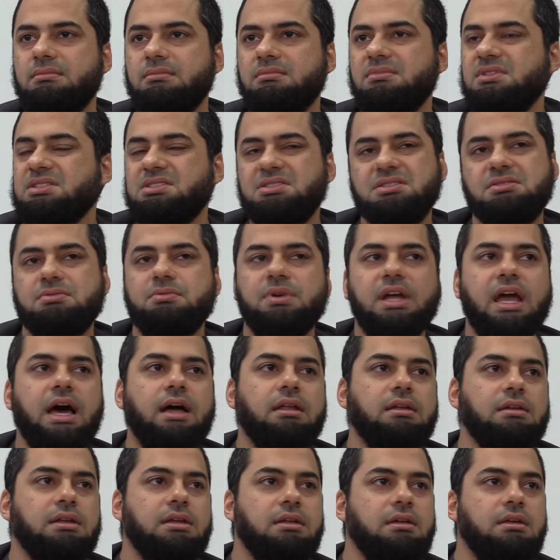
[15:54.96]
That's the
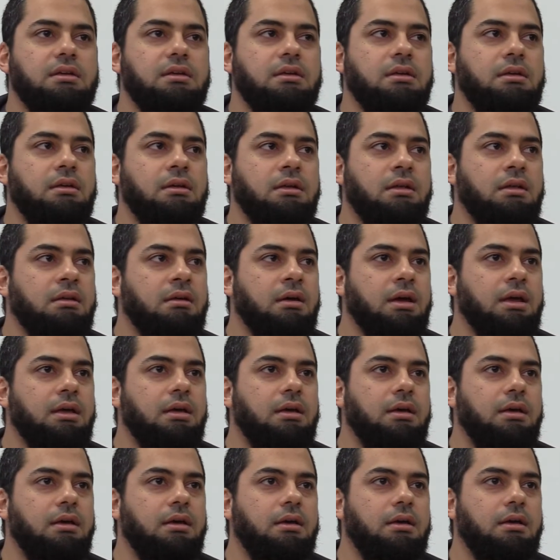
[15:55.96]
reality, right?
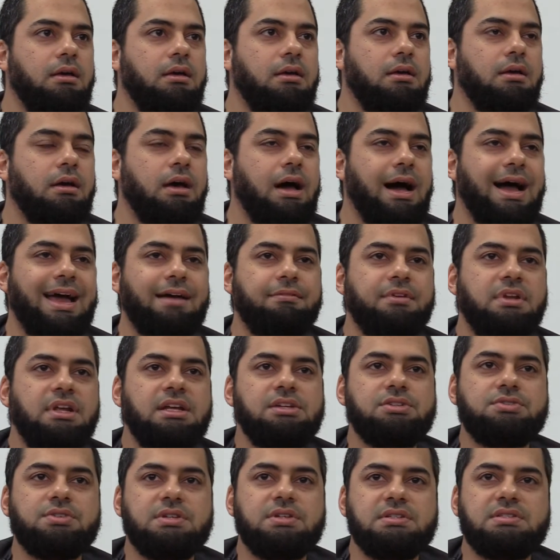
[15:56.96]
I have an
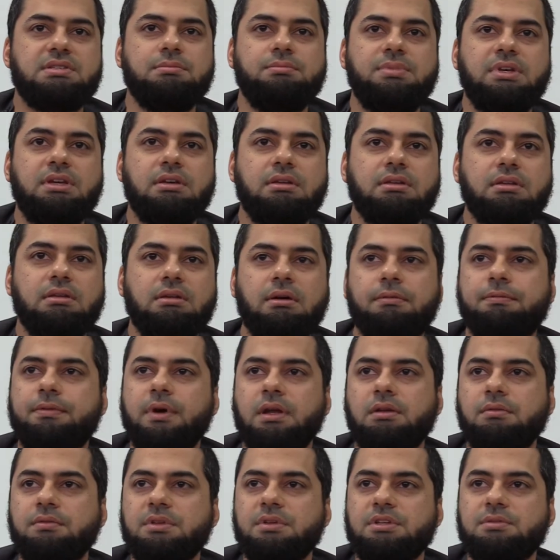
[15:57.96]
interest in being a
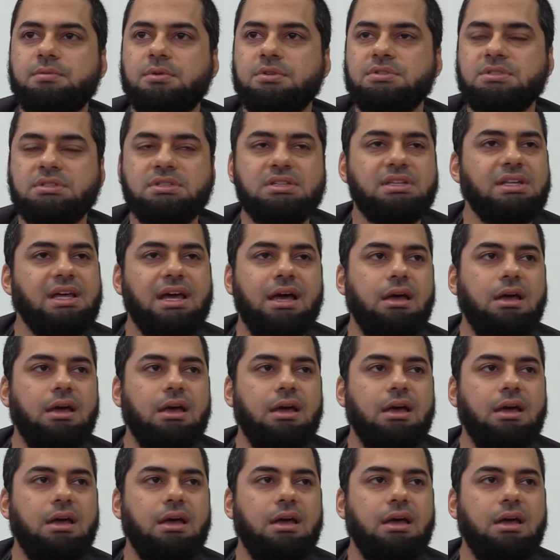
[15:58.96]
friend of this person.